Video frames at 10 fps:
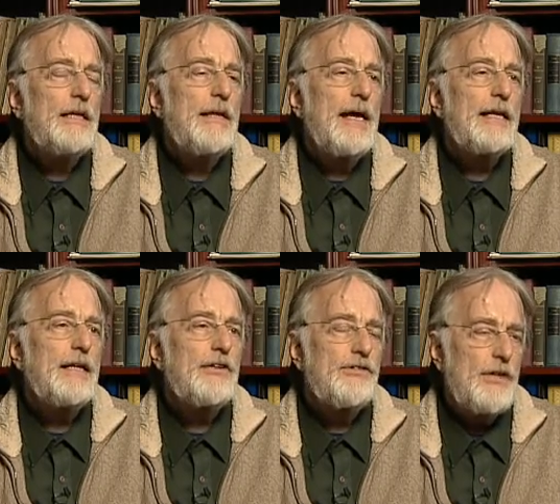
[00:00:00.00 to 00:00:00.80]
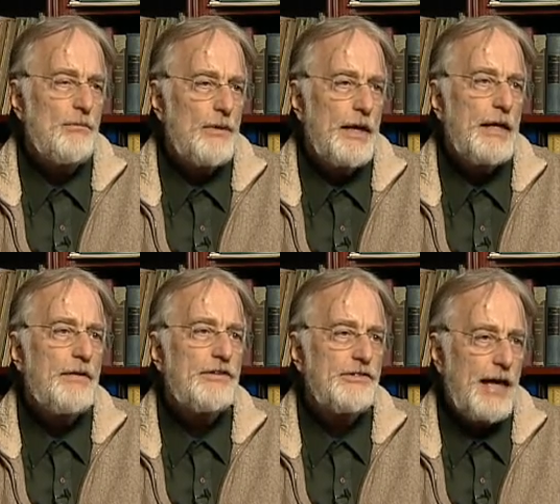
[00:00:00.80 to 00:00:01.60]
and that in some way
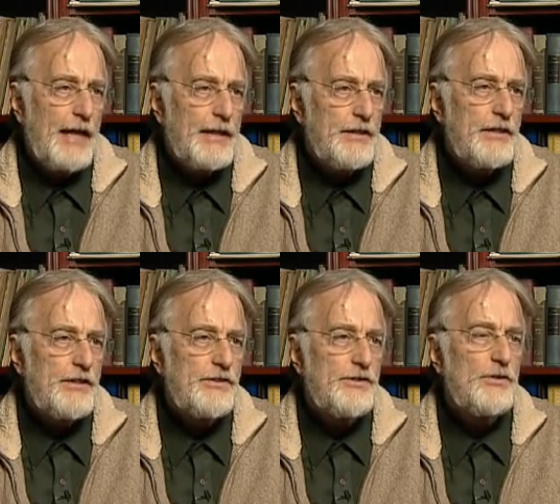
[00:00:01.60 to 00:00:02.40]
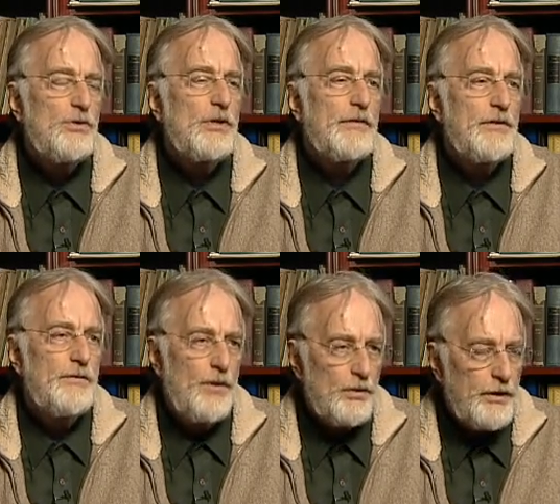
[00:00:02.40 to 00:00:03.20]
the scientists who have
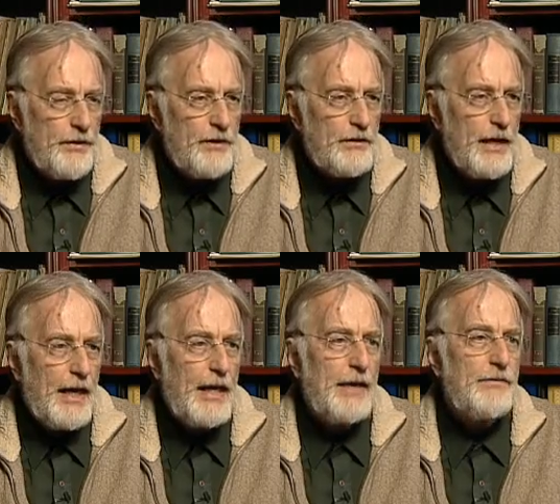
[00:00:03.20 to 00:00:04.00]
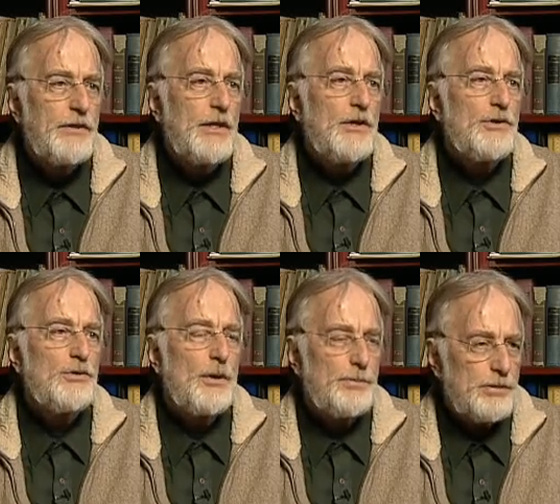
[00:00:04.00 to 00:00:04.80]
devoted their lives
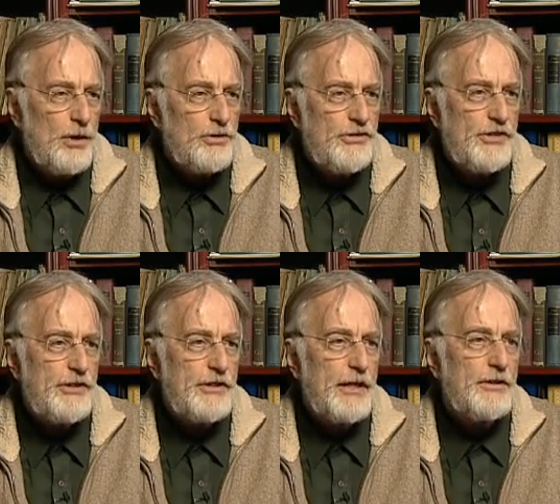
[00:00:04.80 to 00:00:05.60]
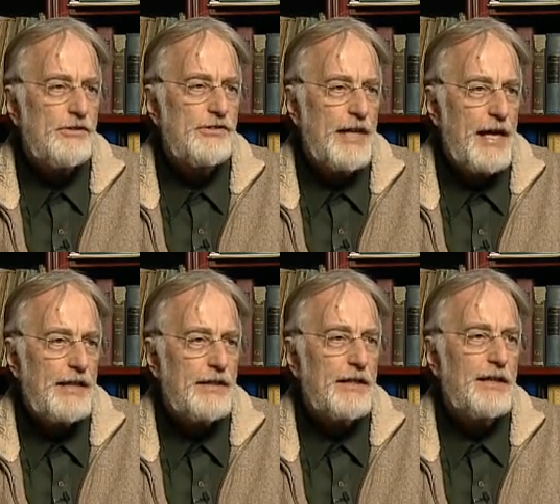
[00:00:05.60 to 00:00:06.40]
to approach such an
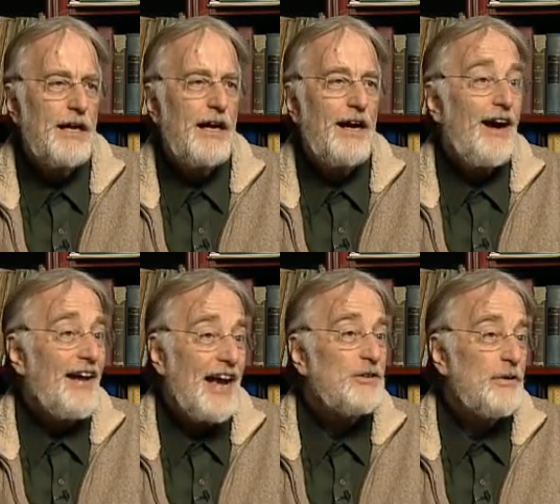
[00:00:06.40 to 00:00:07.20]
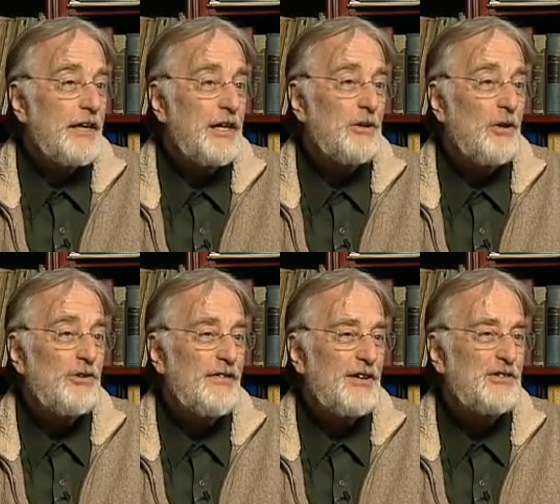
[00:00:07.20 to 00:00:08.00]
understanding are actually the heroes
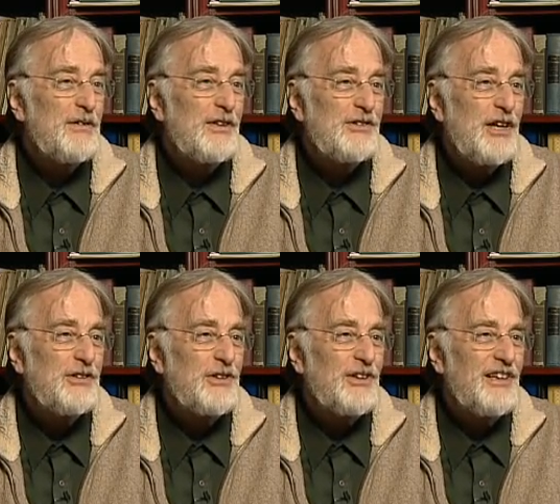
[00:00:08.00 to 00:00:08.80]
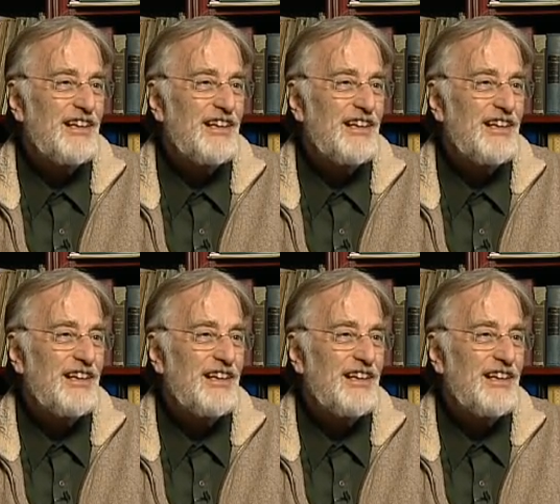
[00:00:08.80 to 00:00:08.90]
of our civilization.